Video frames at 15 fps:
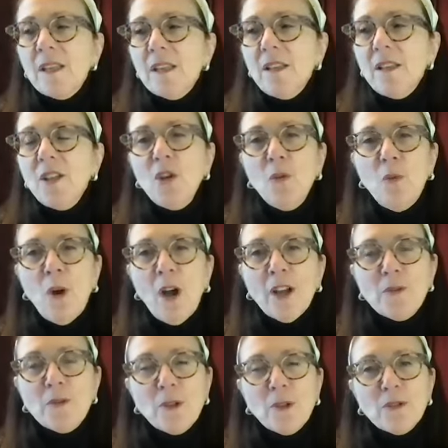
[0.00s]
you walk
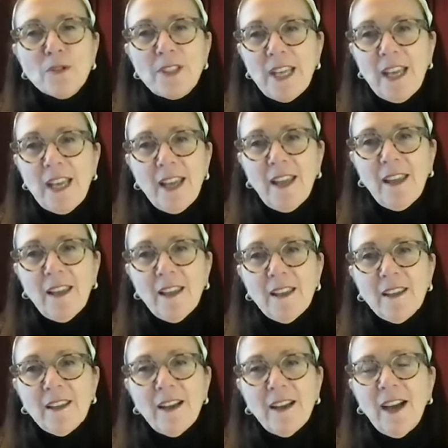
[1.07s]
through your day
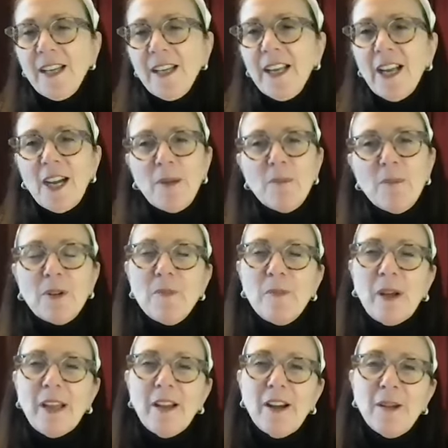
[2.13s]
unencumbered
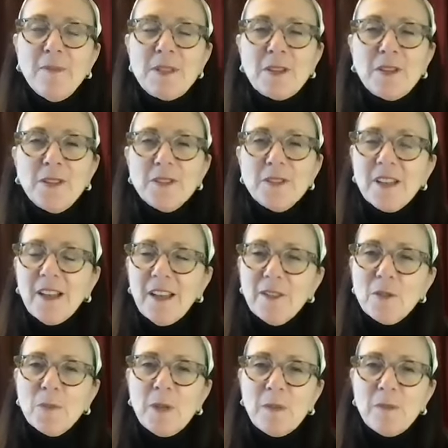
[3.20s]
by obstacles that
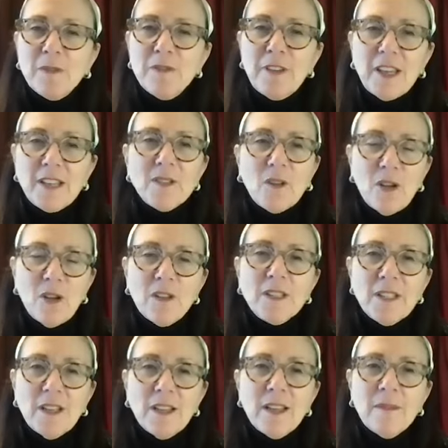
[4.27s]
other people face all the
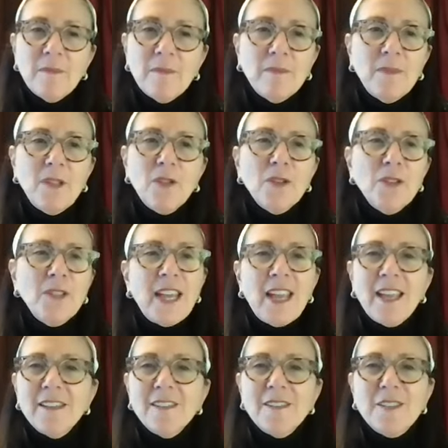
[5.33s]
time. Your
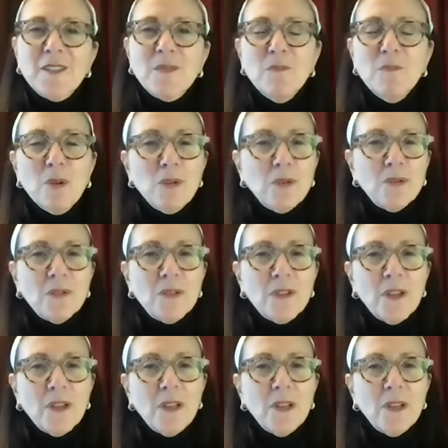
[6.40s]
day is smooth
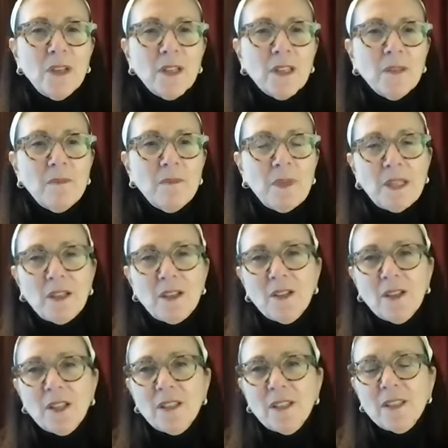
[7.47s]

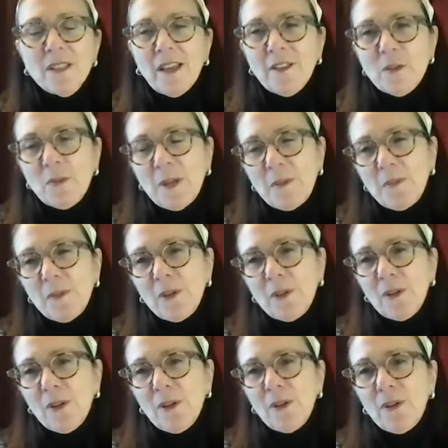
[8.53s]
compared to other
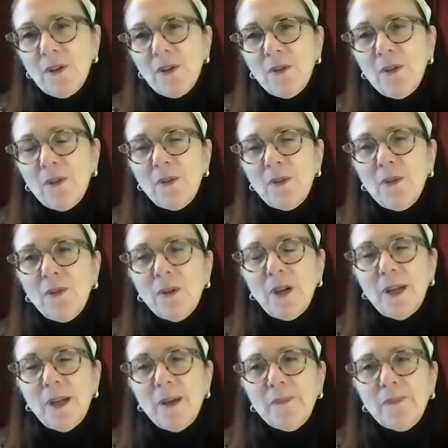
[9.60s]
people who
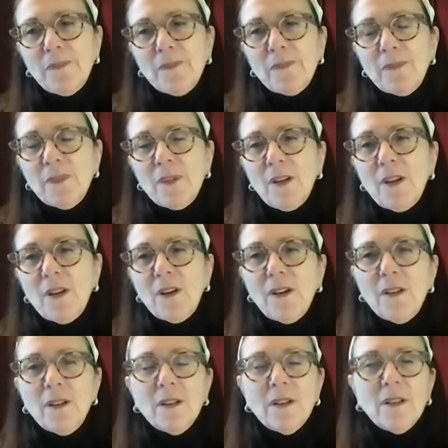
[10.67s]

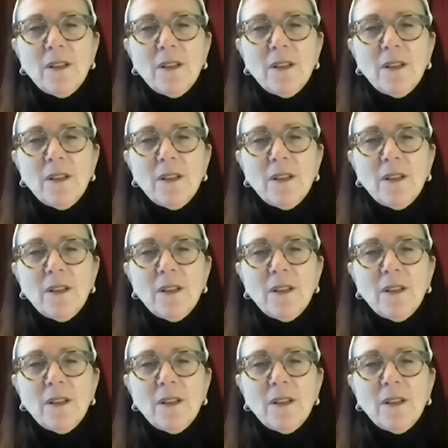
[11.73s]
are,